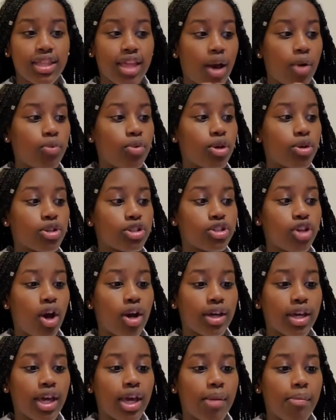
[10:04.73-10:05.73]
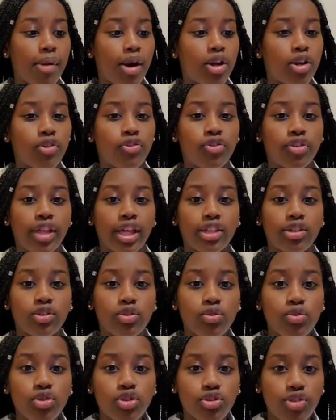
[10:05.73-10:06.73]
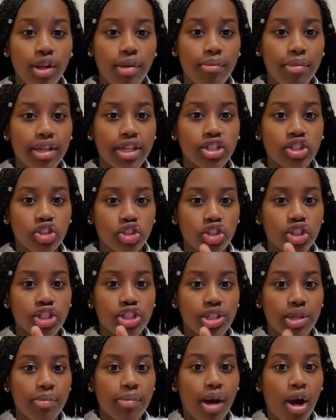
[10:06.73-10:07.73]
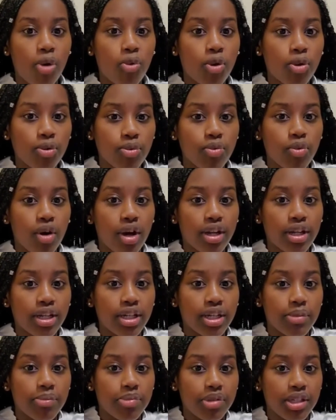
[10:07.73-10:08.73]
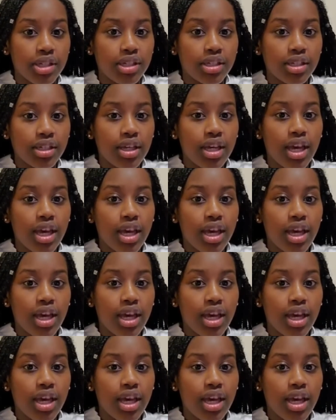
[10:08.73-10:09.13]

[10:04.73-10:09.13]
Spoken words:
that we were talking about it for, like, 2 straight minutes just about what we wanted to be.